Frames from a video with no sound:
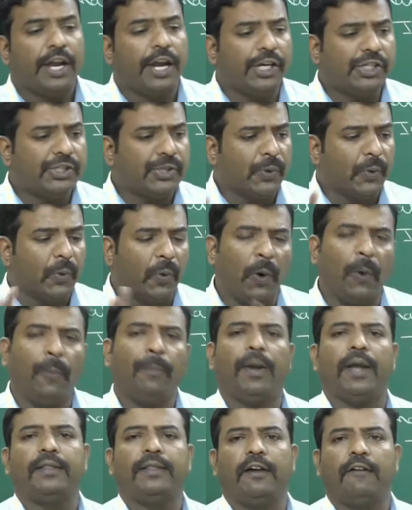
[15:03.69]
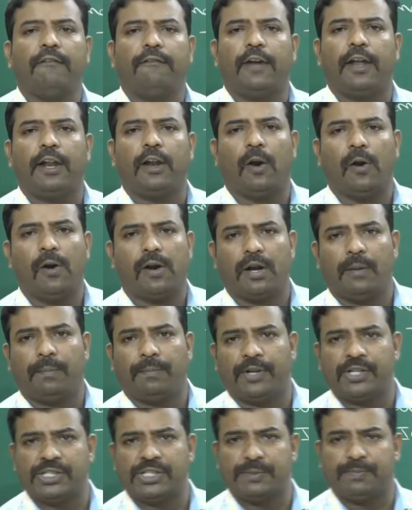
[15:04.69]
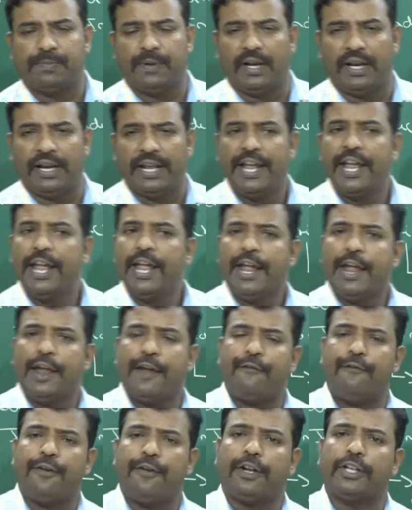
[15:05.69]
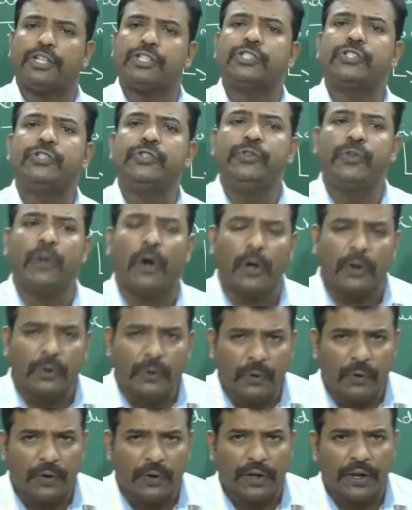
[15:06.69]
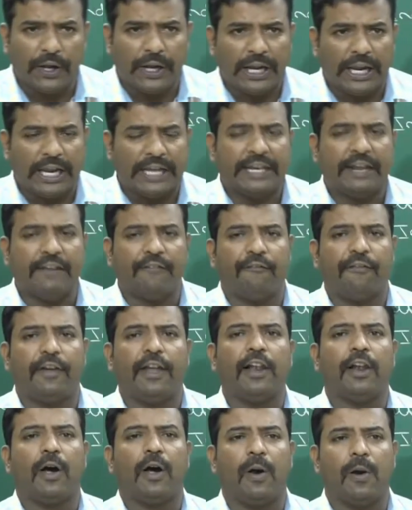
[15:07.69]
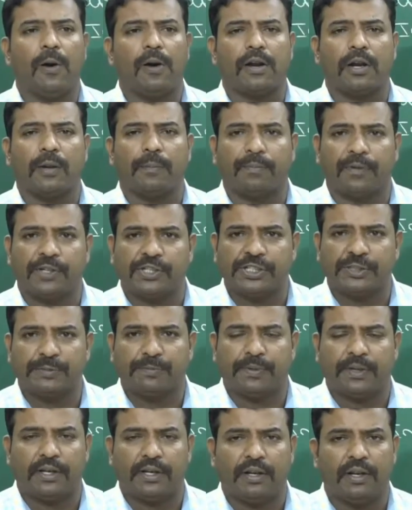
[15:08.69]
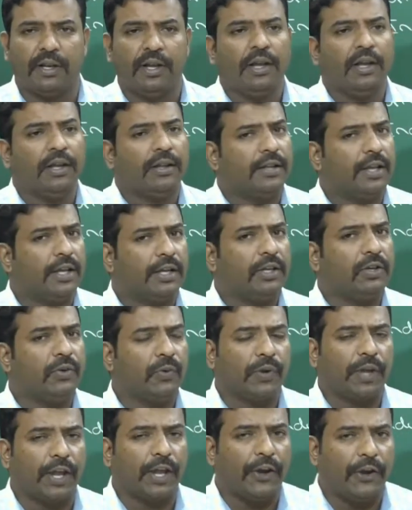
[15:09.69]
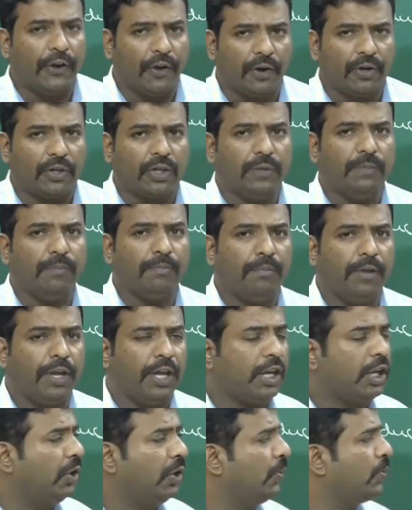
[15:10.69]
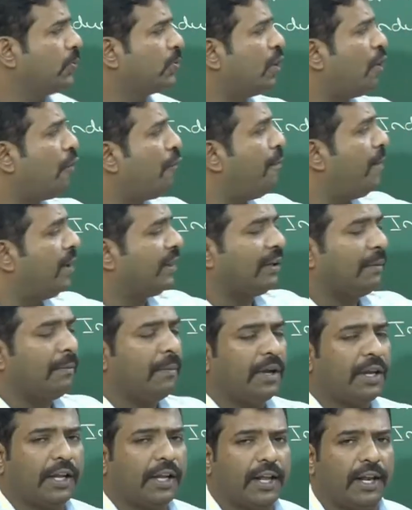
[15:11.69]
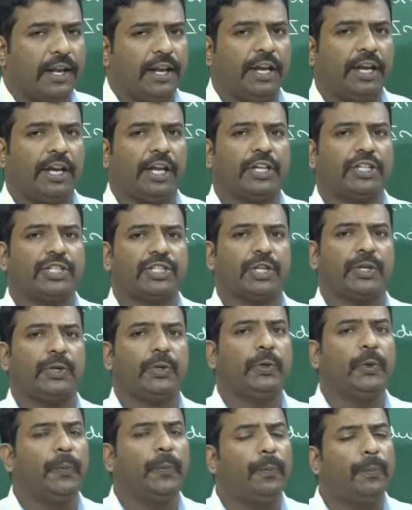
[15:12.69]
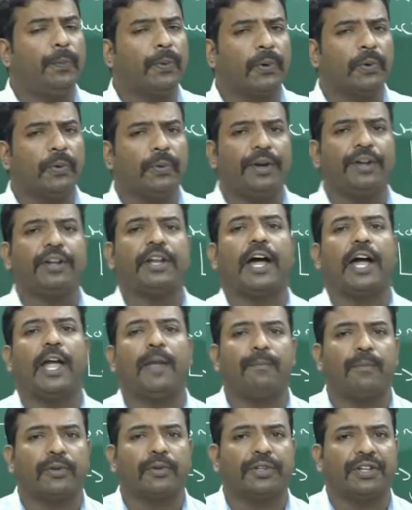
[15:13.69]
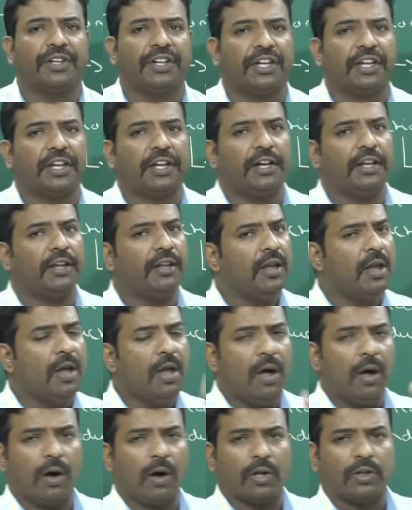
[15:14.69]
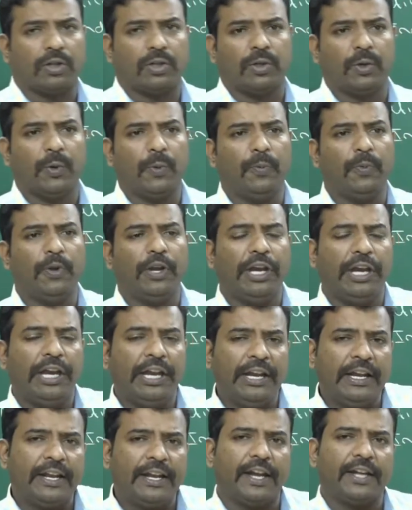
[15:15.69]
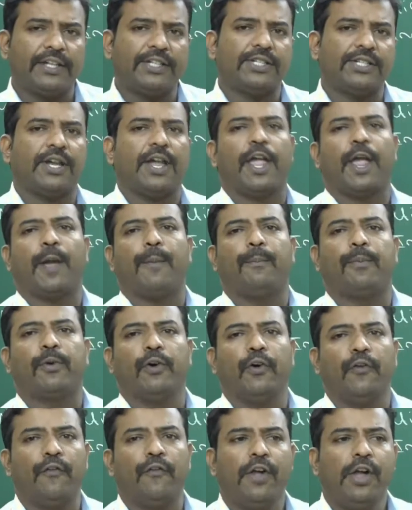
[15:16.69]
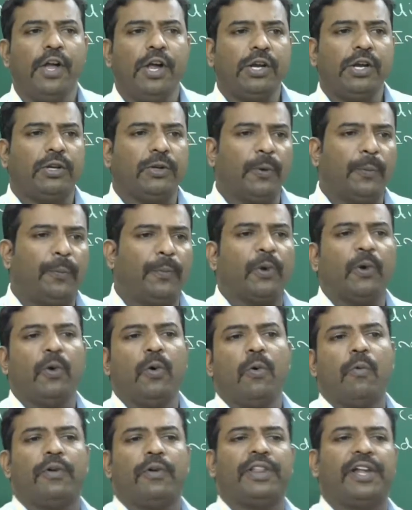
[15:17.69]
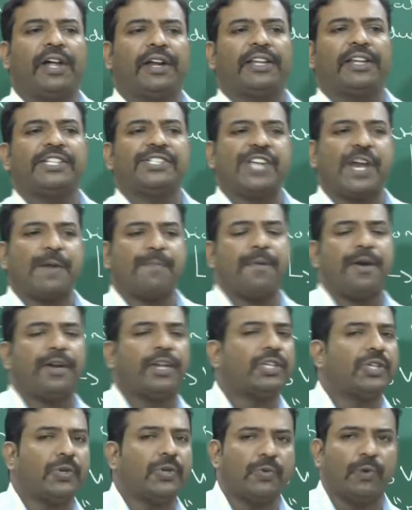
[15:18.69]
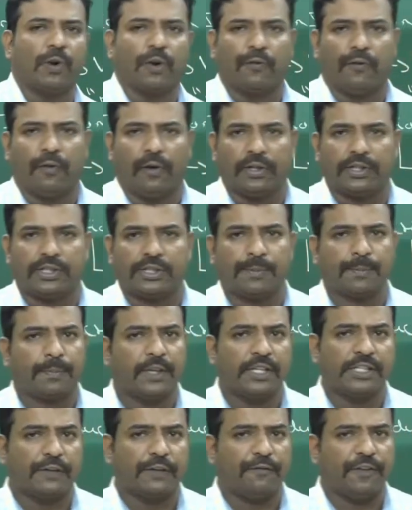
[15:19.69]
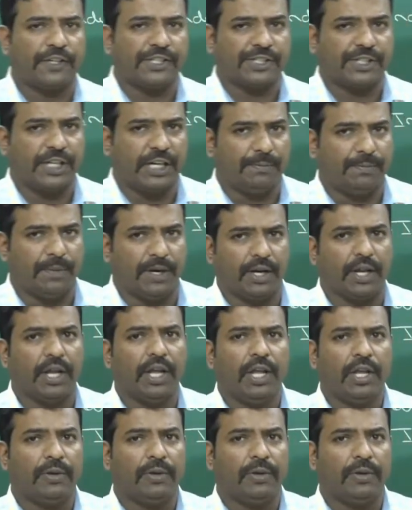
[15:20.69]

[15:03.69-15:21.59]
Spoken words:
It should obey the well ordering principle. If it is not in a well-ordering principle, then you cannot make use of mathematical induction to prove it hypothetically or through induct a proof to prove whether the statement is true or false. This is the first statement.